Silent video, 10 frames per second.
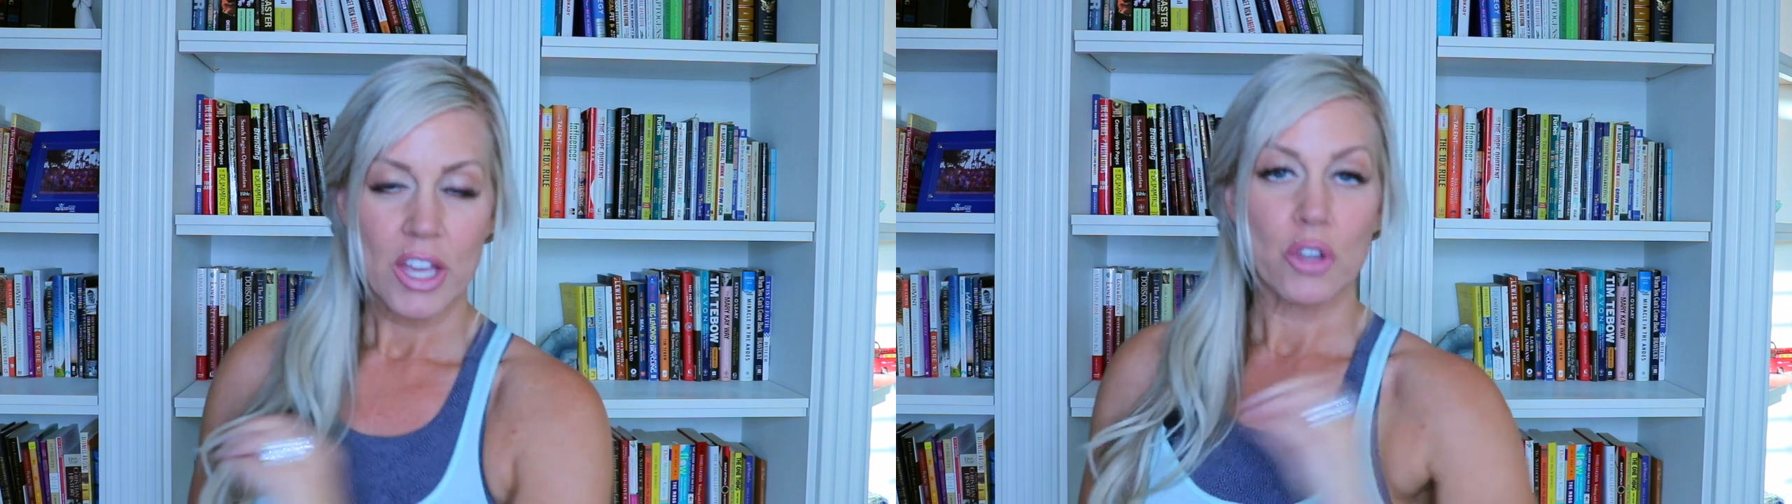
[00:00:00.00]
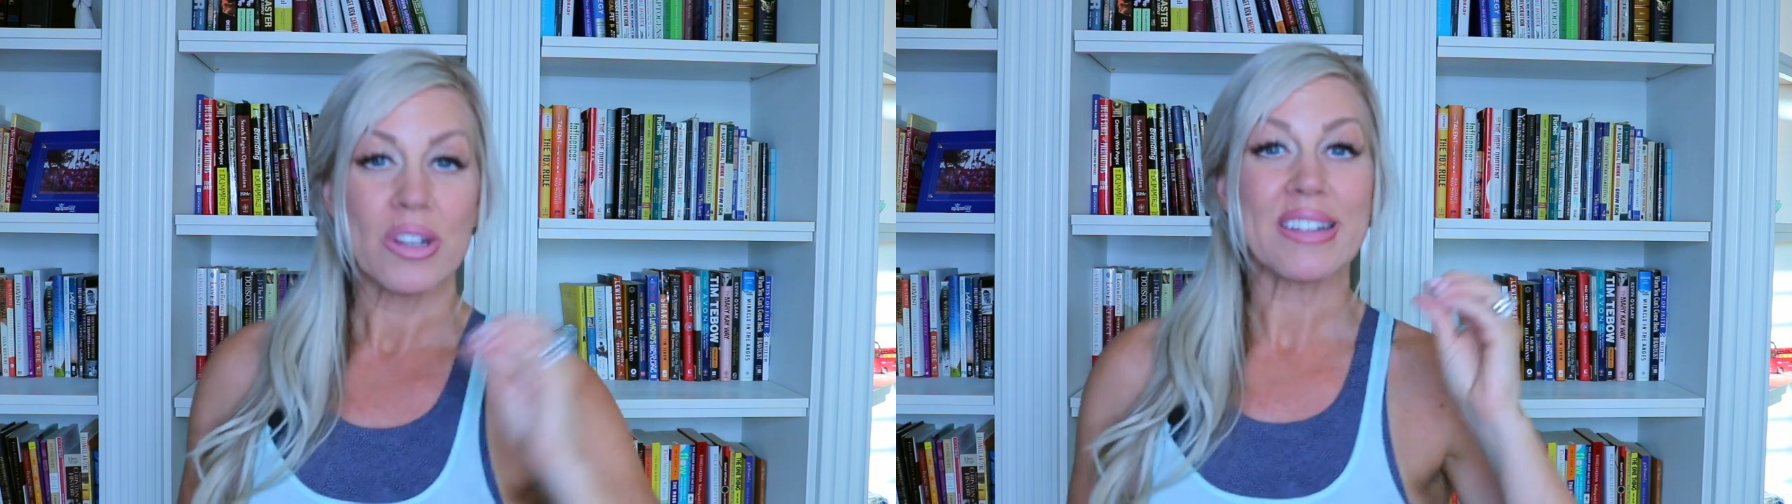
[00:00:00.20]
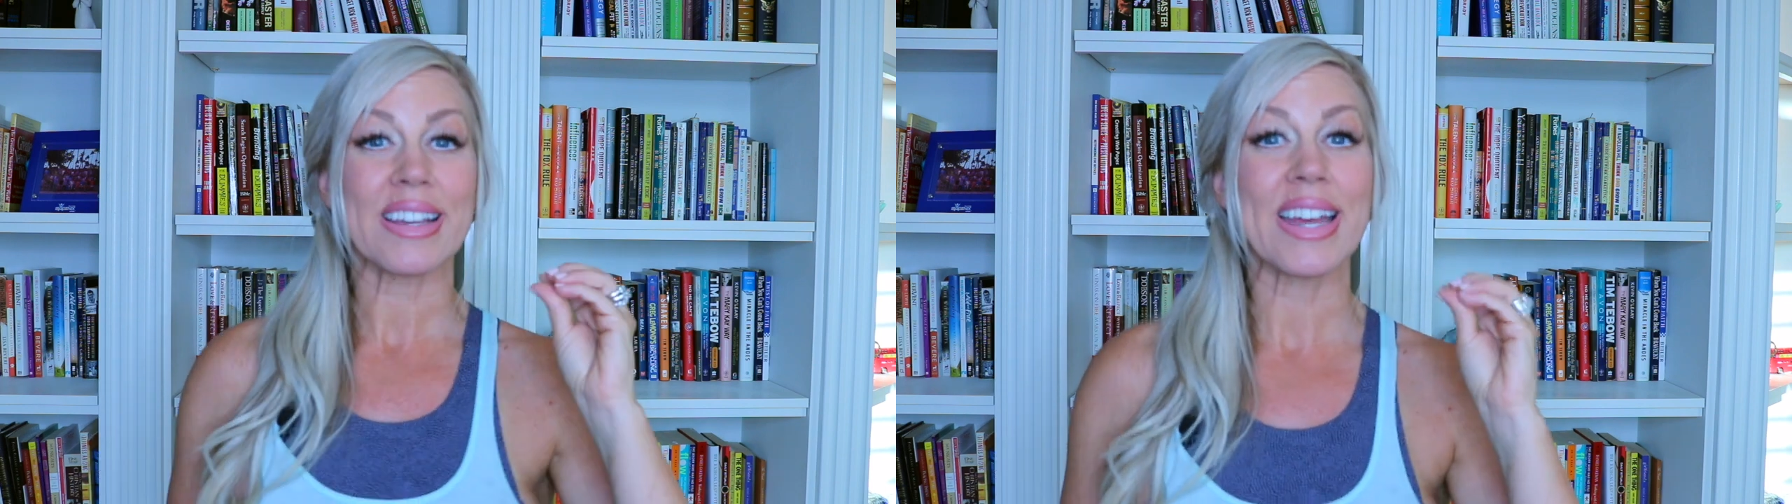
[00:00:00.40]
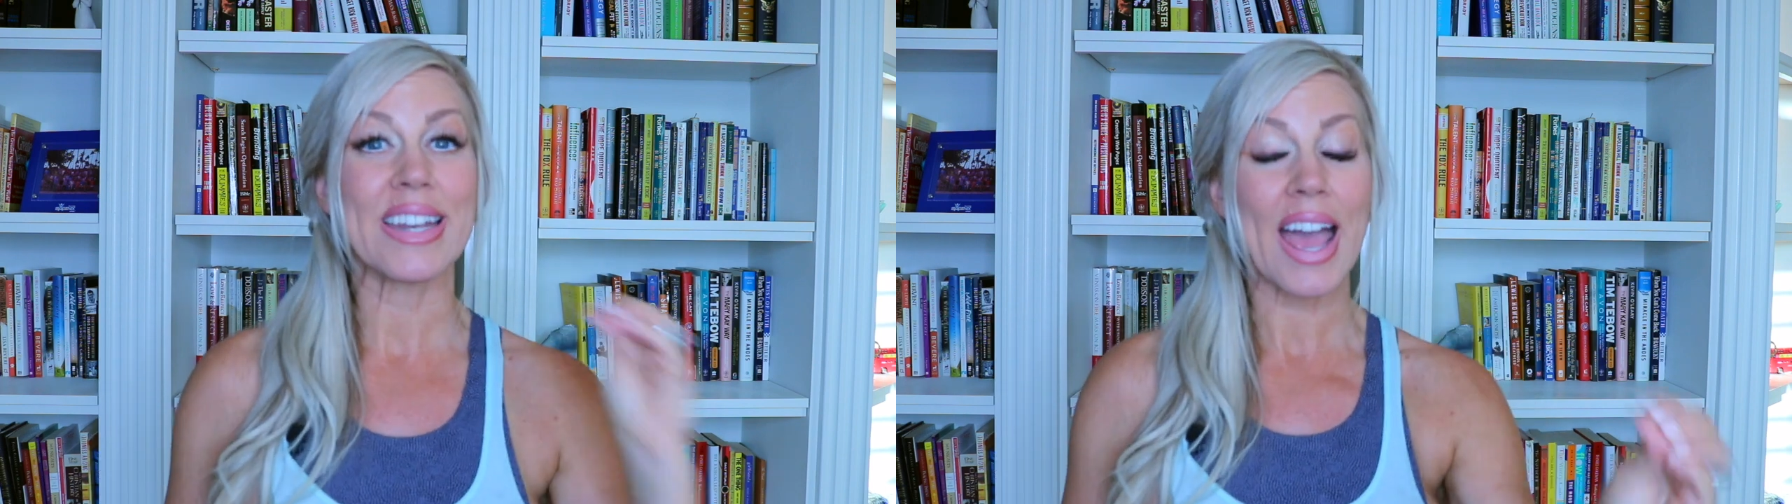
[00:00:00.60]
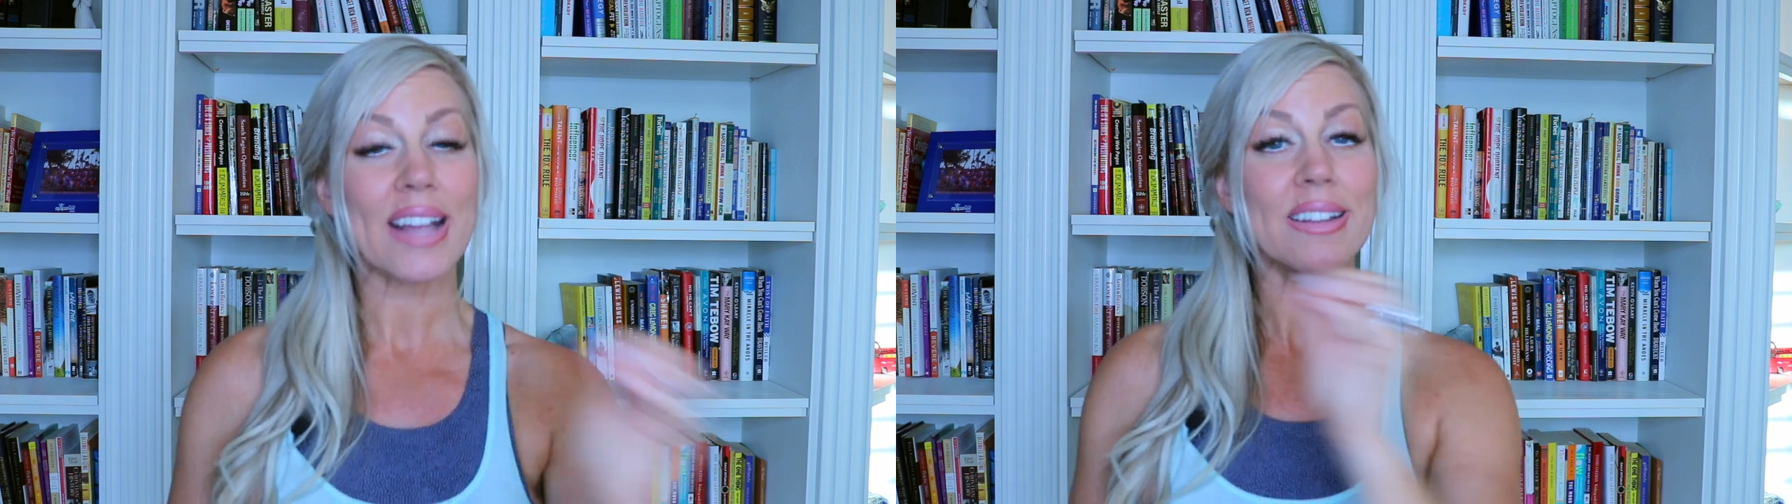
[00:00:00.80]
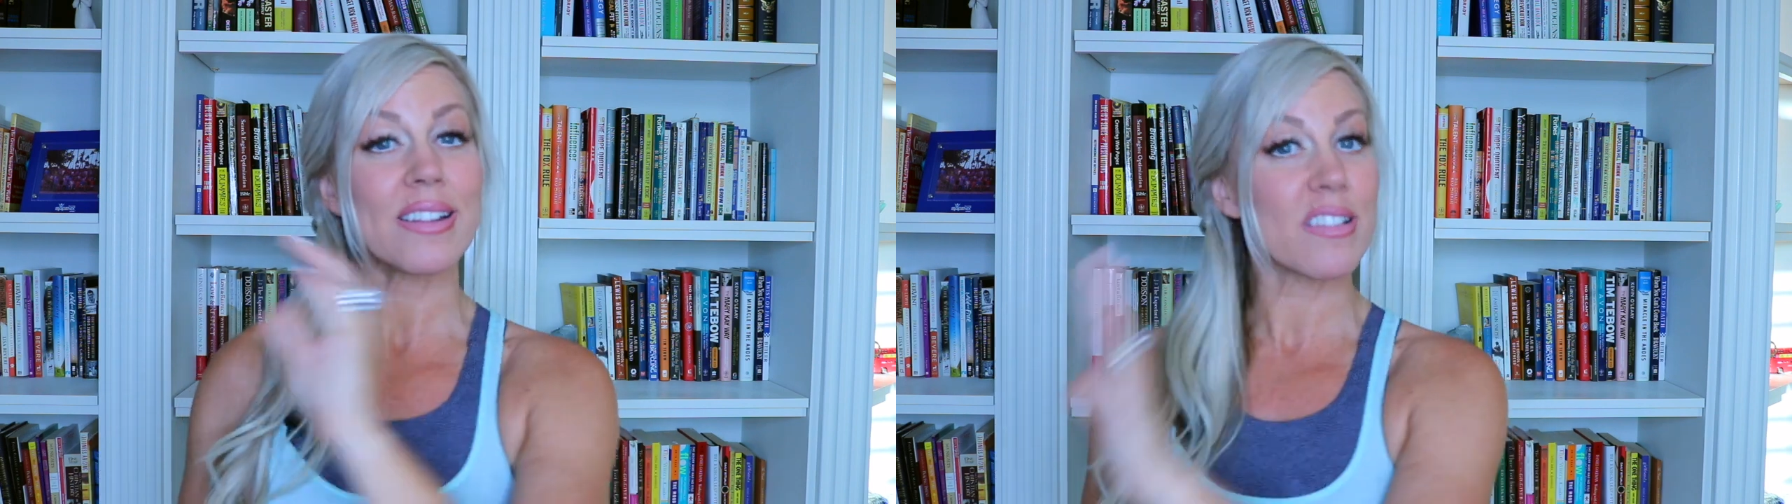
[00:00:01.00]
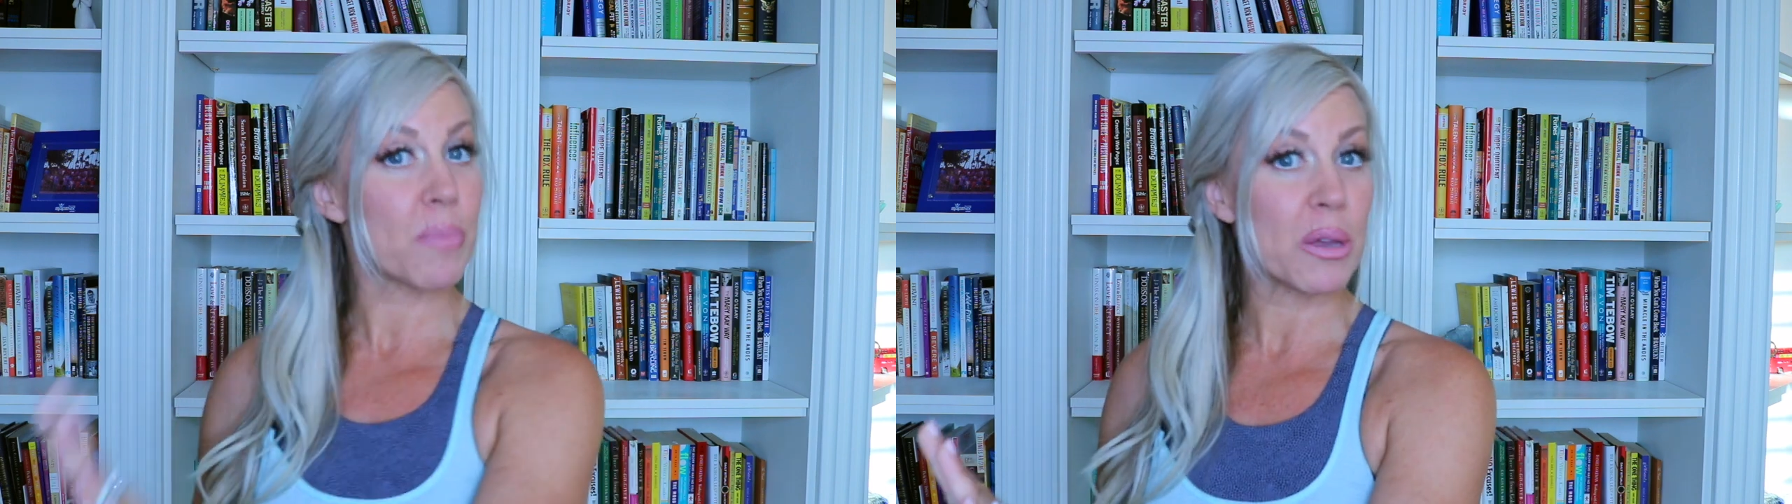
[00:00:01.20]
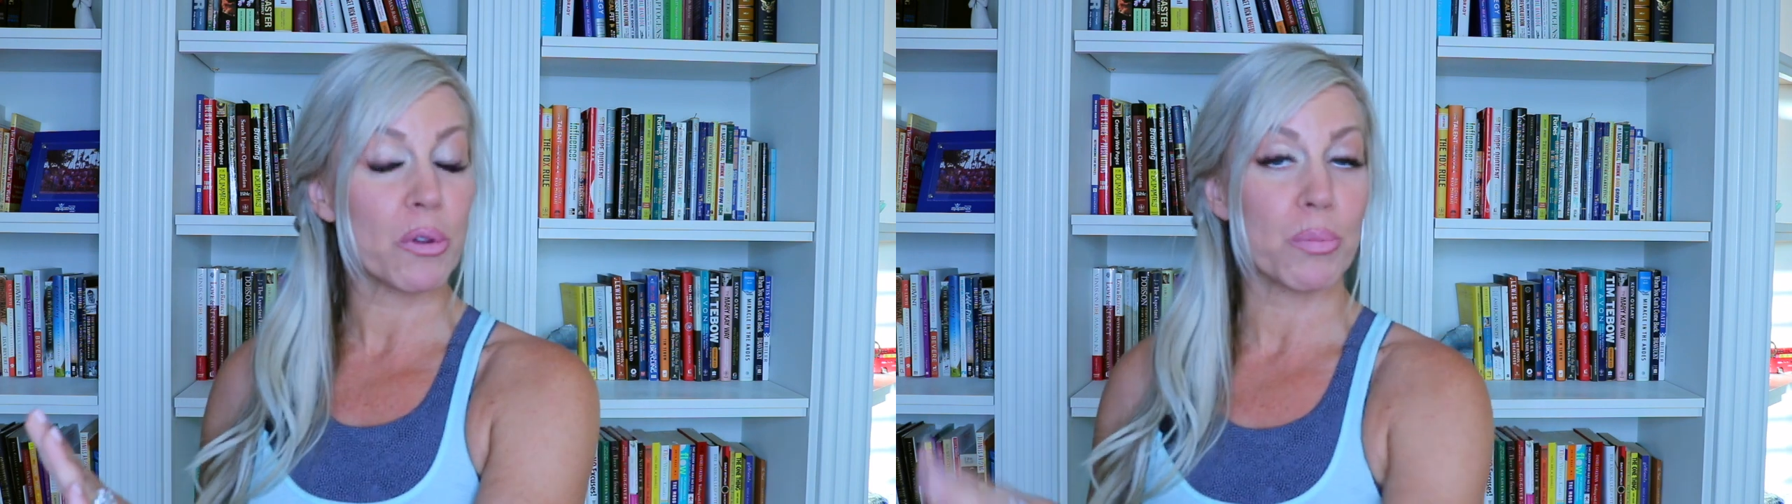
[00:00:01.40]
You need to connect and
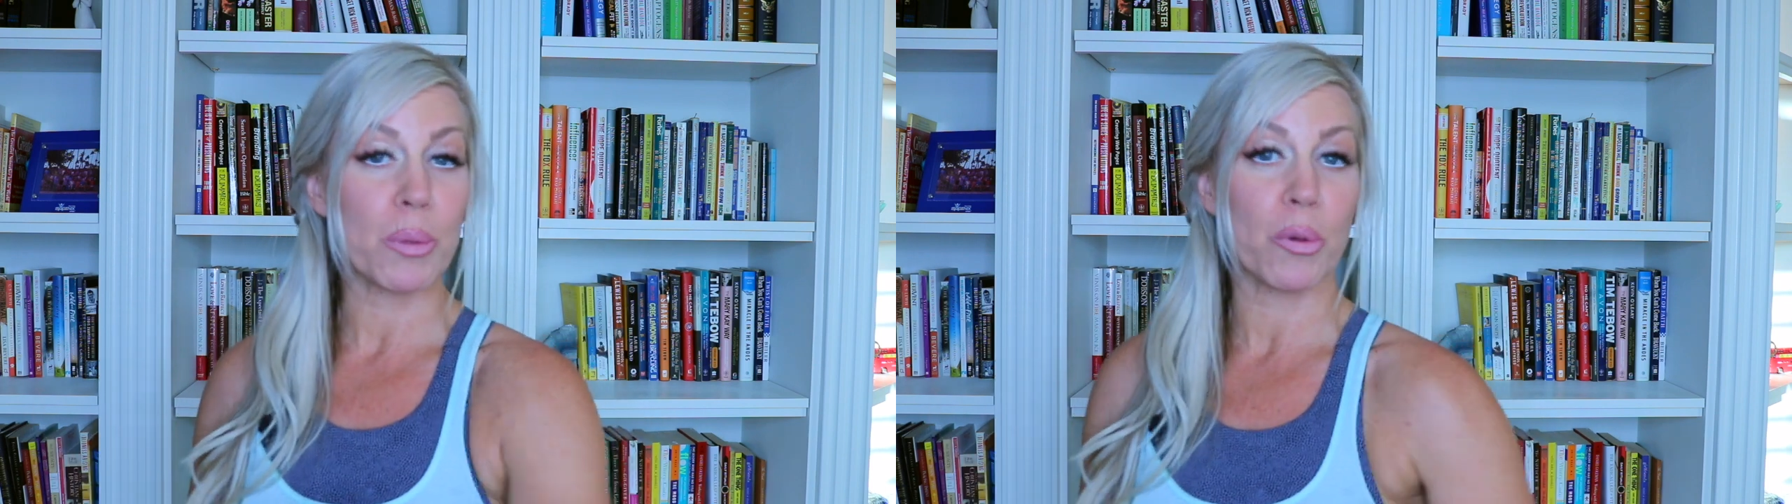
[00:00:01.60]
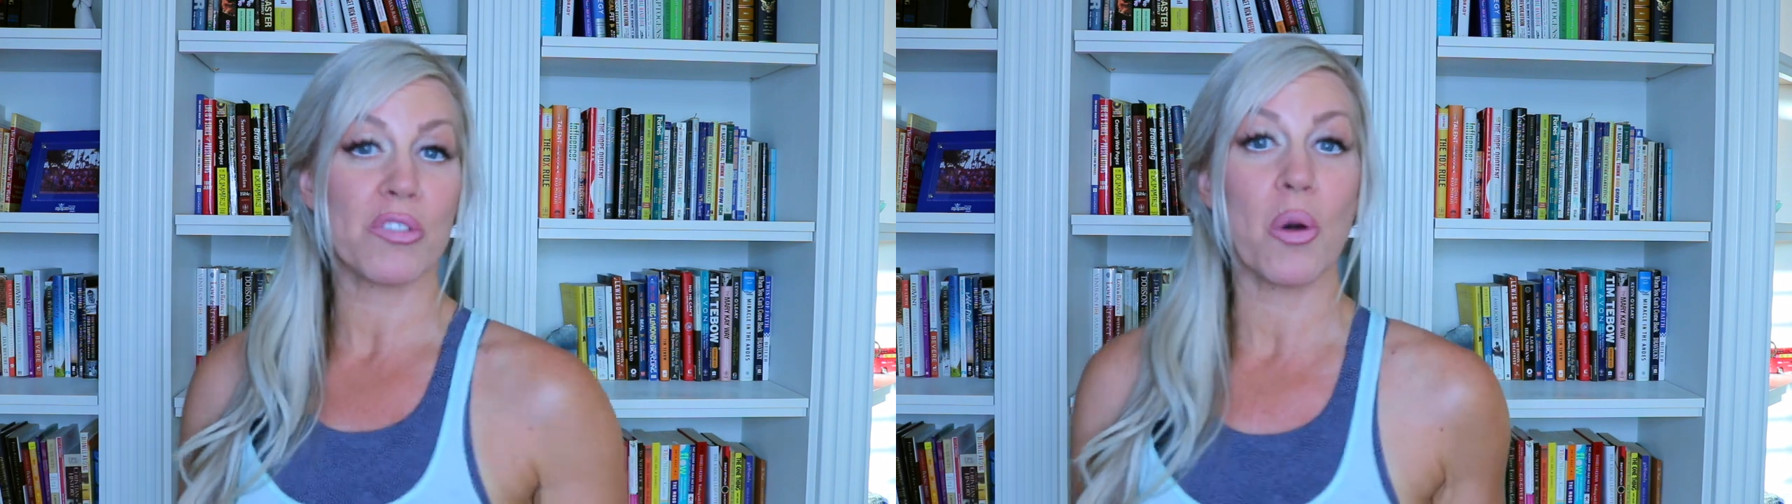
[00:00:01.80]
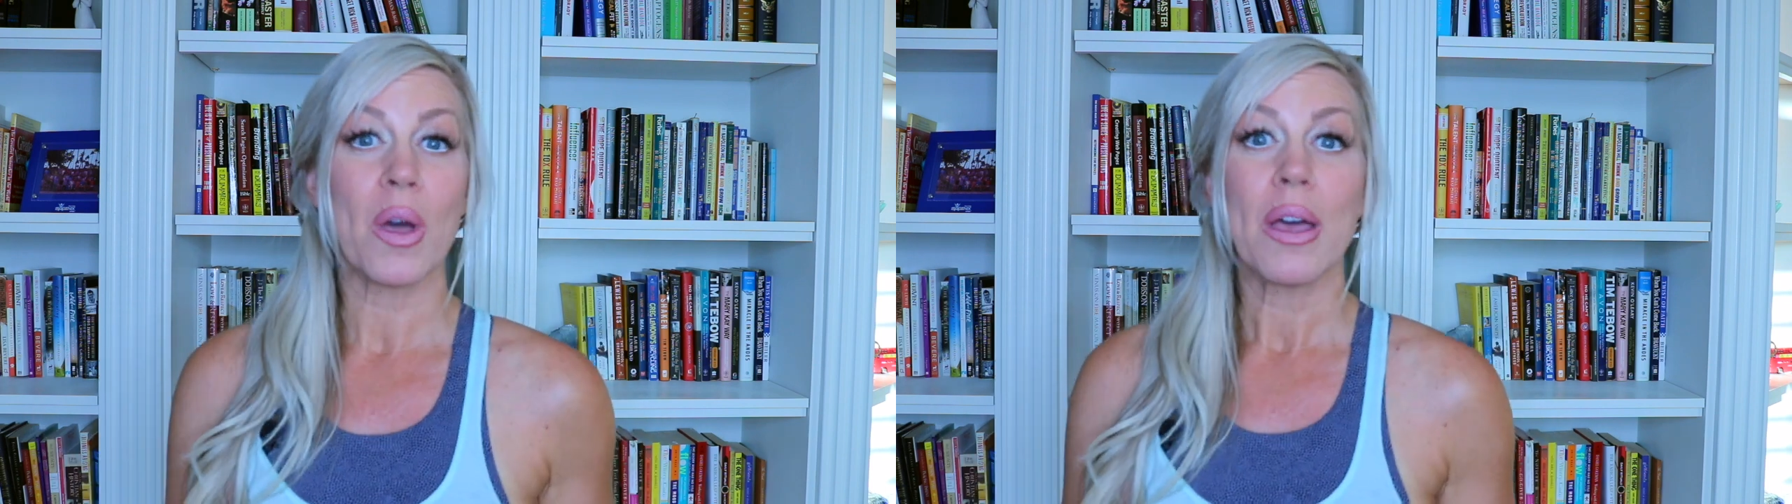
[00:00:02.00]
speak with people. So